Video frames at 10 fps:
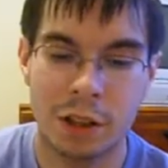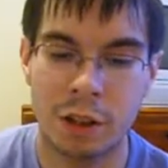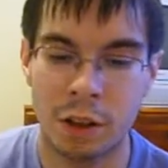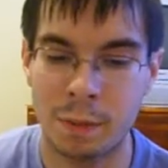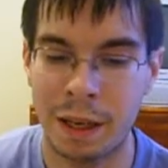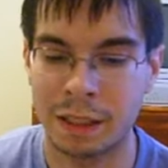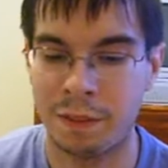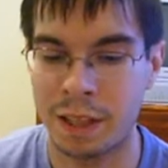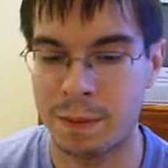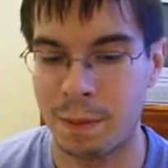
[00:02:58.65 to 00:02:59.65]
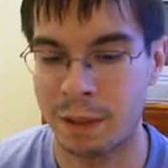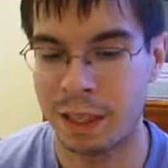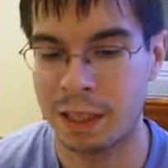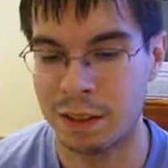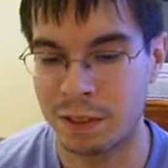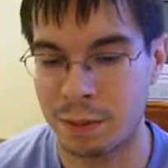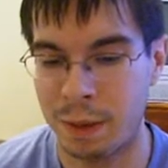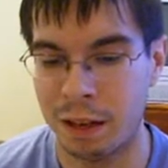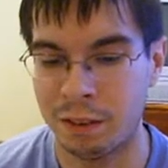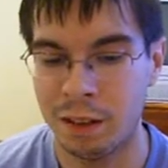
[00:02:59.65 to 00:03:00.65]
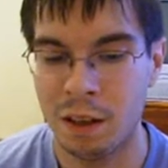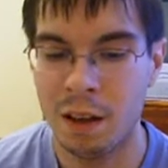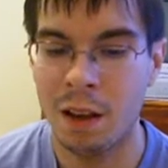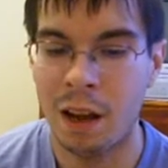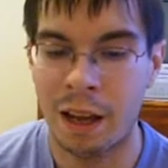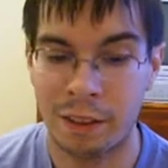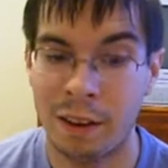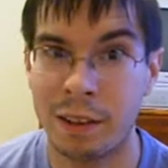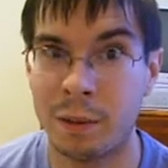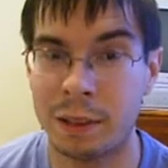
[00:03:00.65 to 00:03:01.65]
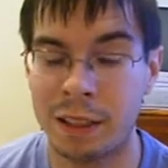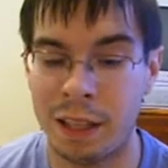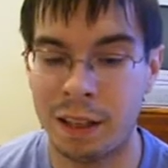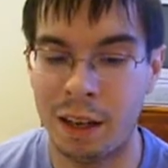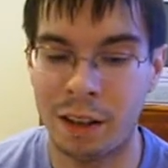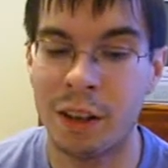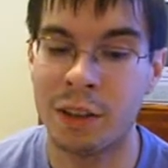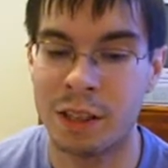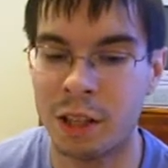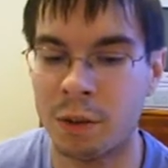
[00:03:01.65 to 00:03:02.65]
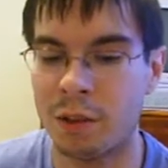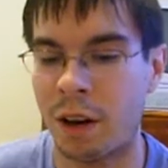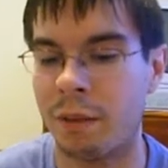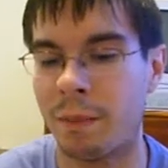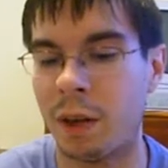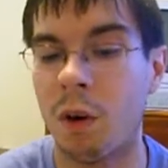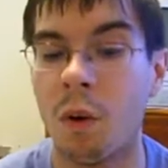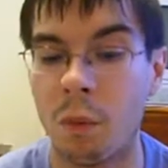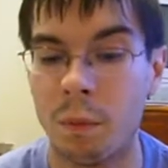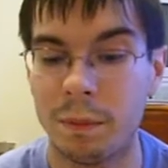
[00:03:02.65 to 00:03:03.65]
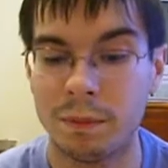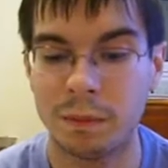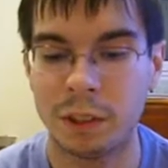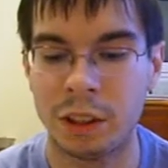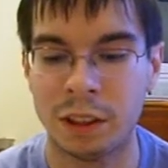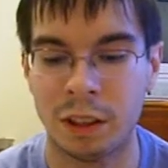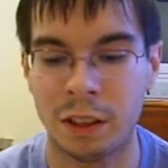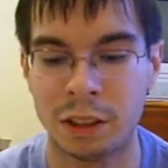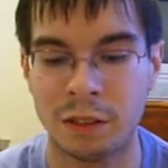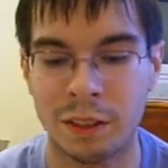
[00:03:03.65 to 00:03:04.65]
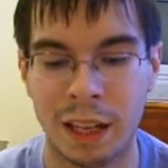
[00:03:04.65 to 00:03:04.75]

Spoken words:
She turns back to face me with a hint of a smile. I thought you said you were driving me home. She's starting to